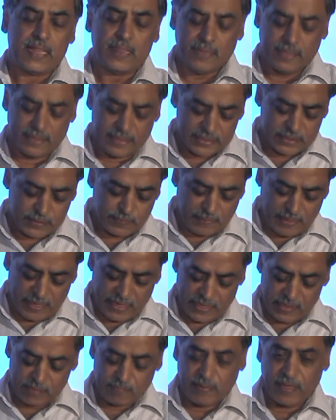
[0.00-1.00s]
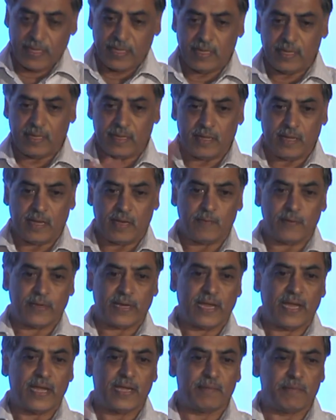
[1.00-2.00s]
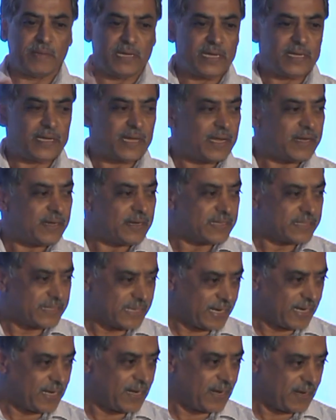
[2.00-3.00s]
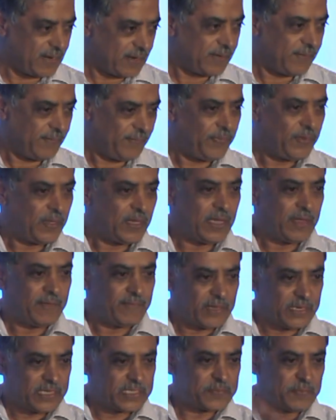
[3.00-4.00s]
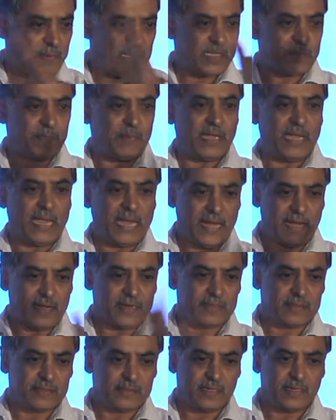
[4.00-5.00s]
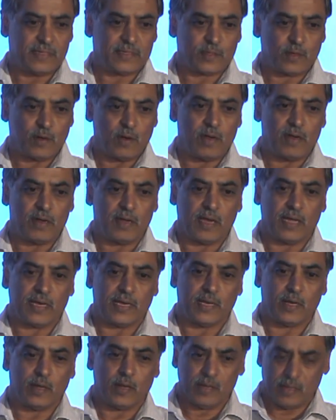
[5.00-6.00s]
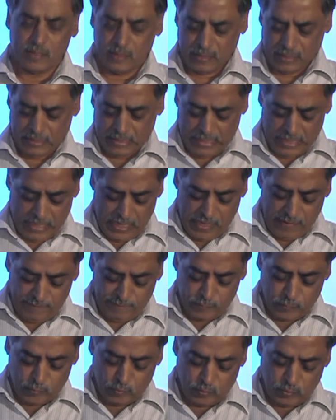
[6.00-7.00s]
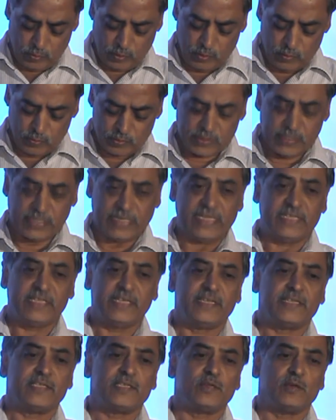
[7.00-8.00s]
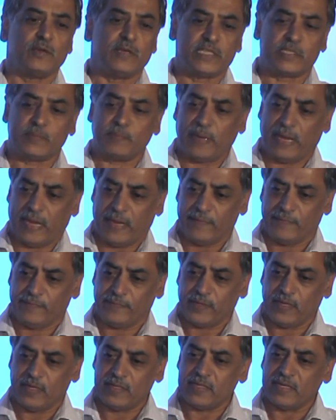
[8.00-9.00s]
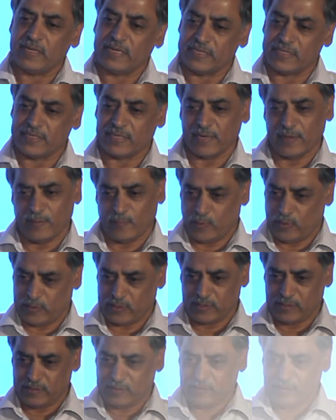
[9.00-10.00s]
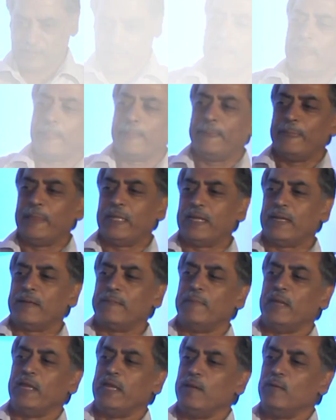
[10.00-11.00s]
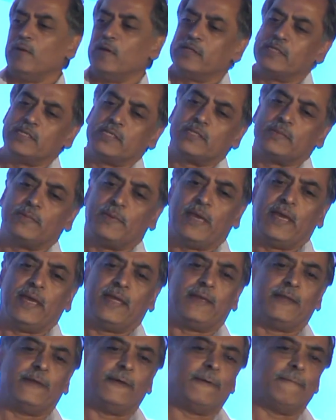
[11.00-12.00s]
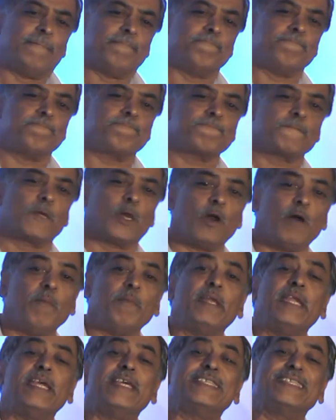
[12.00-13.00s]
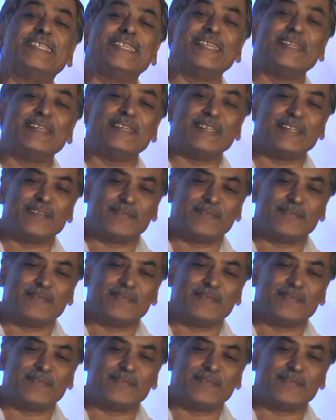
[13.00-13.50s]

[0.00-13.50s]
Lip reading: The display is by hour hand, minute hand, and second hand. If the display is by hands, it's called analog. If you use the digits to display, it's a digital watch. There are many watches where combinational